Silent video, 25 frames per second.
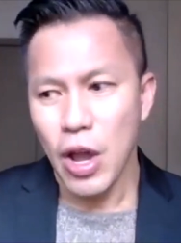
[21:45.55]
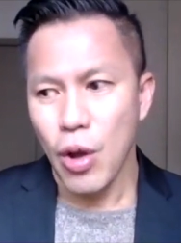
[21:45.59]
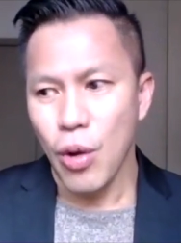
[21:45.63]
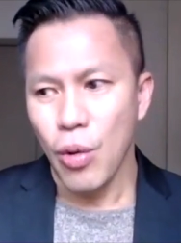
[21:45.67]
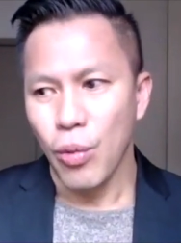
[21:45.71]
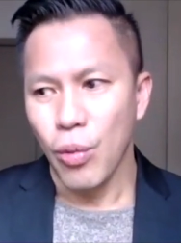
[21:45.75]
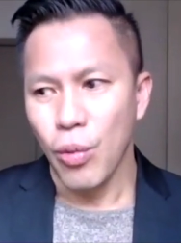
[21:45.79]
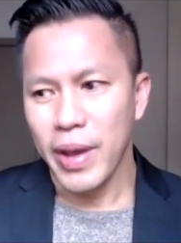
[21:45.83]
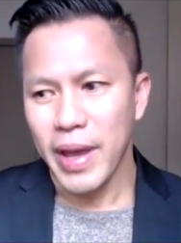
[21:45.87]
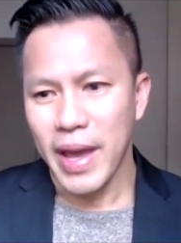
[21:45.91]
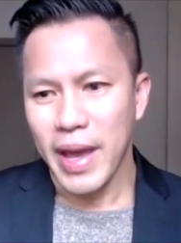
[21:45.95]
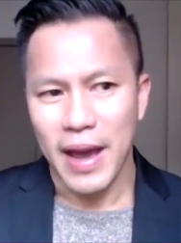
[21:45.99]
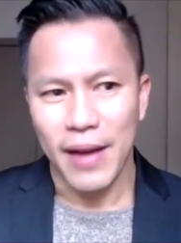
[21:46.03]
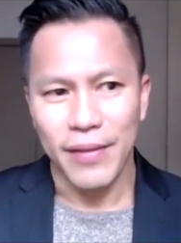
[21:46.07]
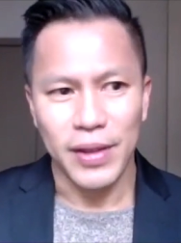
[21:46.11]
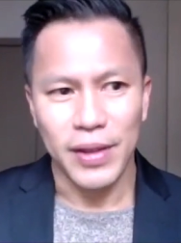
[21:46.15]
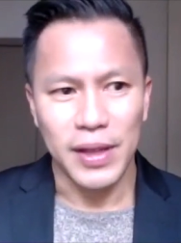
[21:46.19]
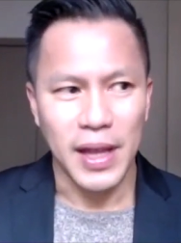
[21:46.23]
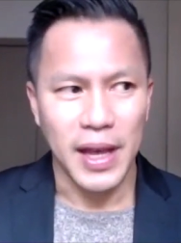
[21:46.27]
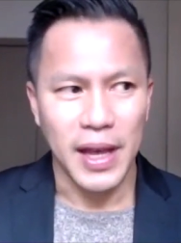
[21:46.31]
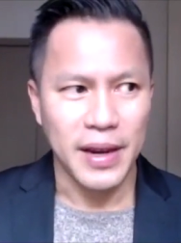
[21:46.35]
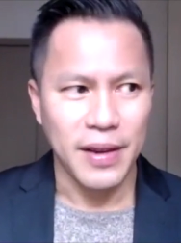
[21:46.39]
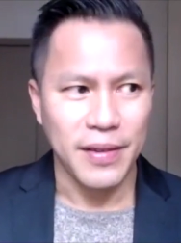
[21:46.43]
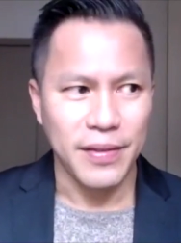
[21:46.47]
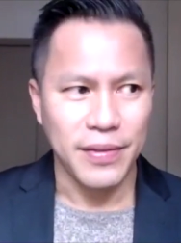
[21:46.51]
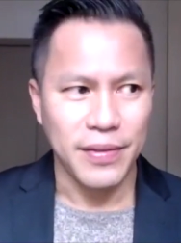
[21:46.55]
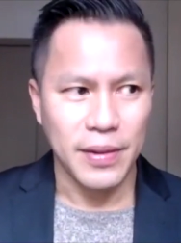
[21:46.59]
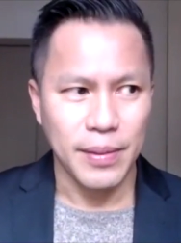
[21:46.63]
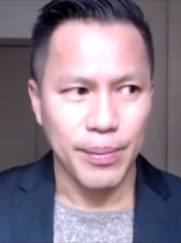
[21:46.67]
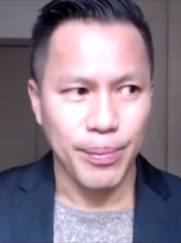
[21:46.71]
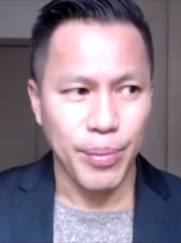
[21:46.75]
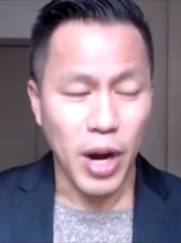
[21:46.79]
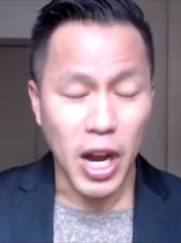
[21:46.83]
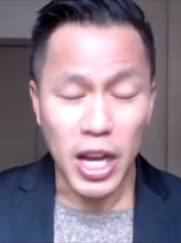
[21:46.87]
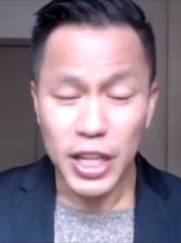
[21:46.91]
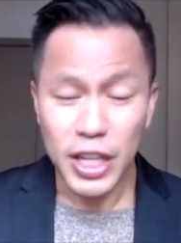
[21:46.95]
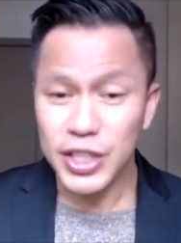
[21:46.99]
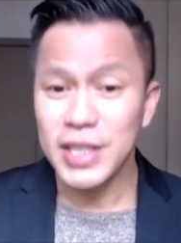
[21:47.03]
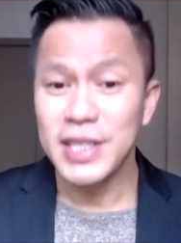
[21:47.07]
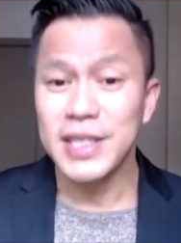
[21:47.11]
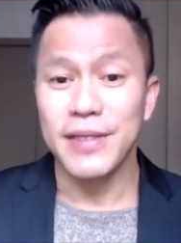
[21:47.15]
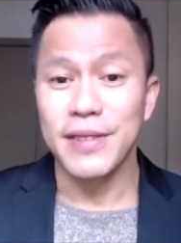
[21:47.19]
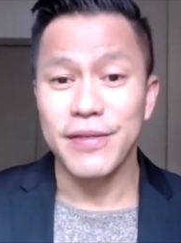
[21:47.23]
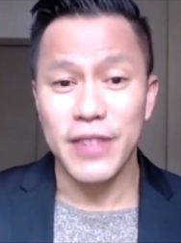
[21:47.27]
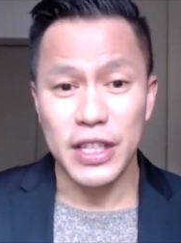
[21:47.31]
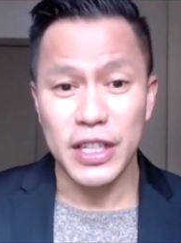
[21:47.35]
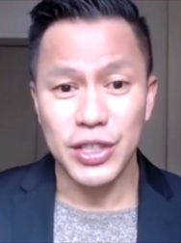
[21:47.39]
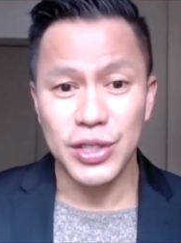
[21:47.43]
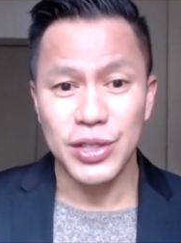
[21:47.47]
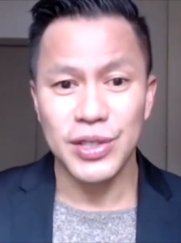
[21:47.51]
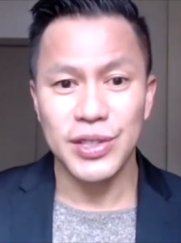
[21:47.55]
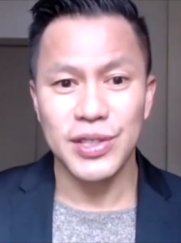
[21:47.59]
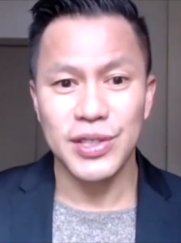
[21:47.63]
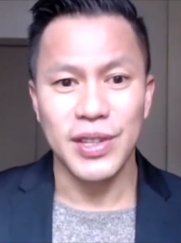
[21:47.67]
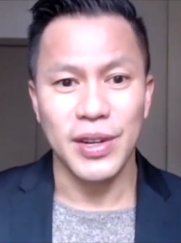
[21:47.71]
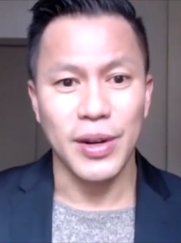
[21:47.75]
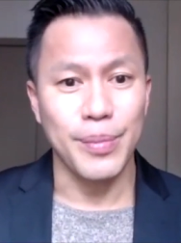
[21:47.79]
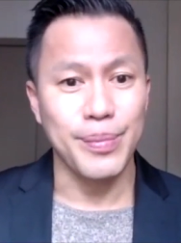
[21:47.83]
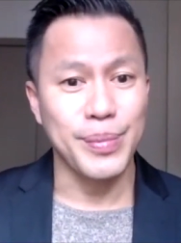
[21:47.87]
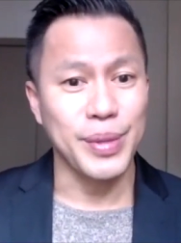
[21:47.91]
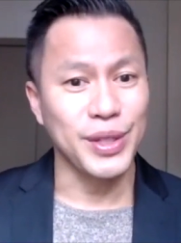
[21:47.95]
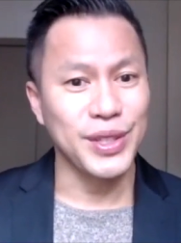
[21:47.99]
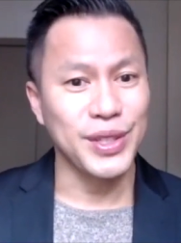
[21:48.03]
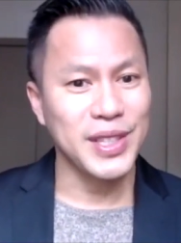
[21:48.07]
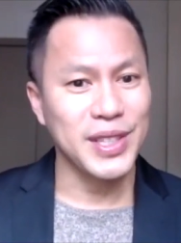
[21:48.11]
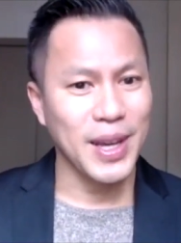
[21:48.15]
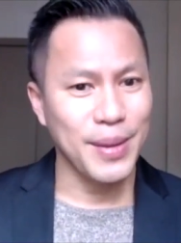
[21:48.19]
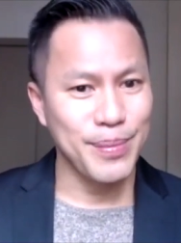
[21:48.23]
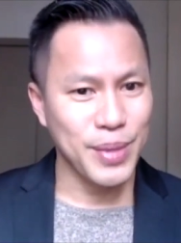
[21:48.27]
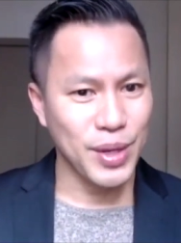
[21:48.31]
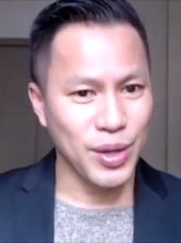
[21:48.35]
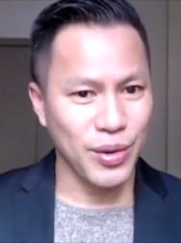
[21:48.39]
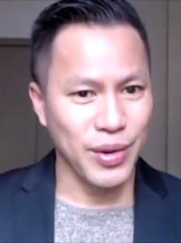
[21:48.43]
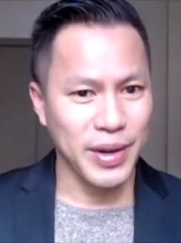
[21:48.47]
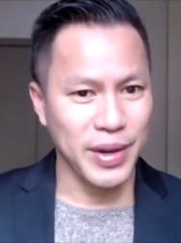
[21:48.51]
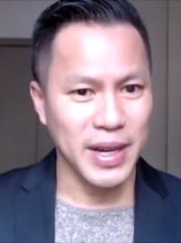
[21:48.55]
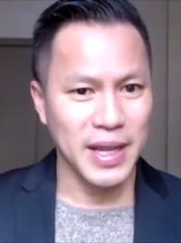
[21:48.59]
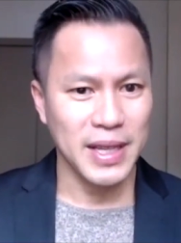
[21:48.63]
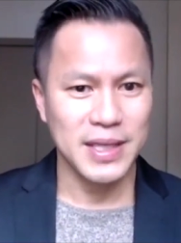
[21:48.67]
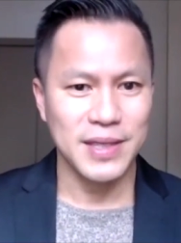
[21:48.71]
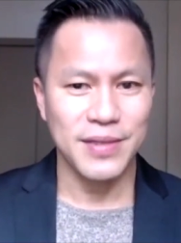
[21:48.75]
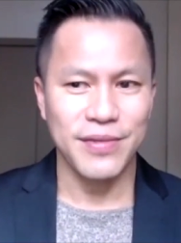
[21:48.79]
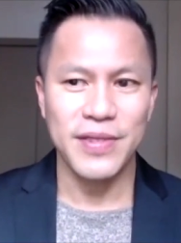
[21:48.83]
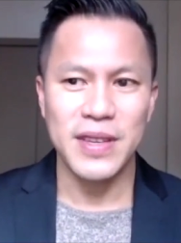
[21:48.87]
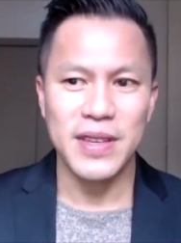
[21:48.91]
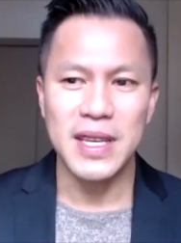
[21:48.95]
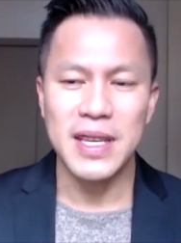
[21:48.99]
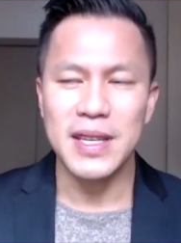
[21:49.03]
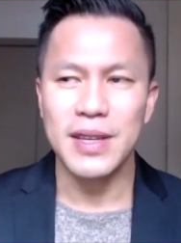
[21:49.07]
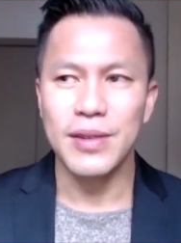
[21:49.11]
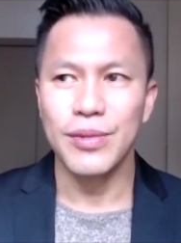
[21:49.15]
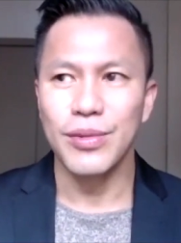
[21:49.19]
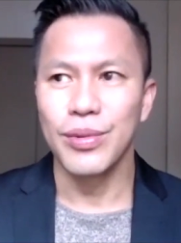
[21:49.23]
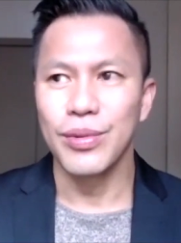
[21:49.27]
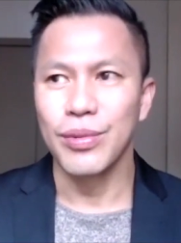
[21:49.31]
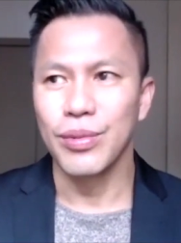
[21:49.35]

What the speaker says: we have a lot of projects and ventures that are building on Bitcoin SV.